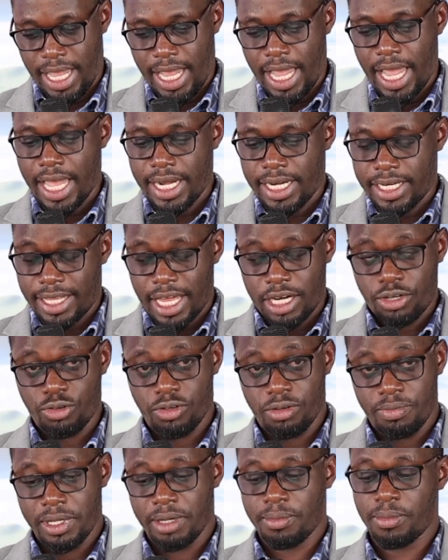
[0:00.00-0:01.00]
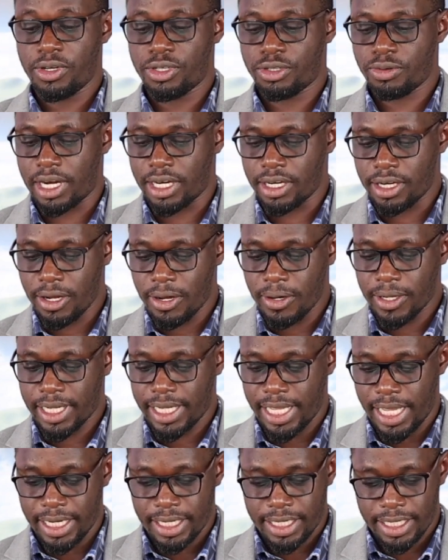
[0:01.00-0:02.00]
and that would be able to unlock
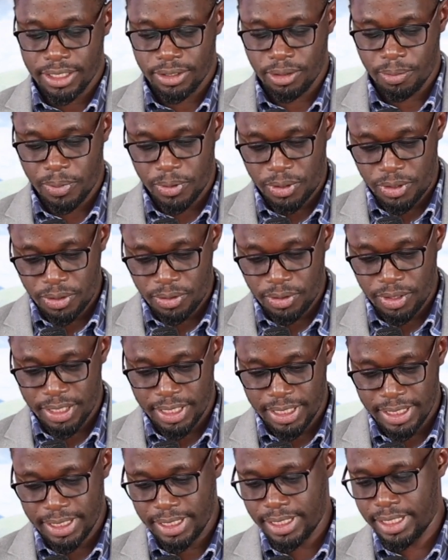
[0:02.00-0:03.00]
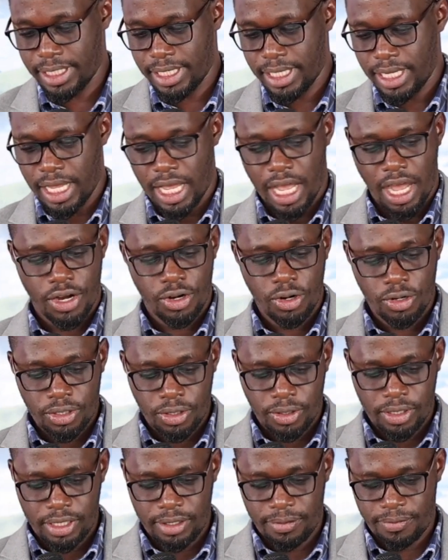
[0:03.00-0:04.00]
endless opportunities, not
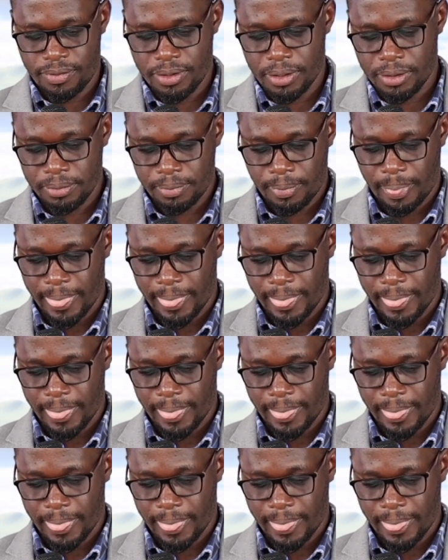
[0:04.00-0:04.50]
only for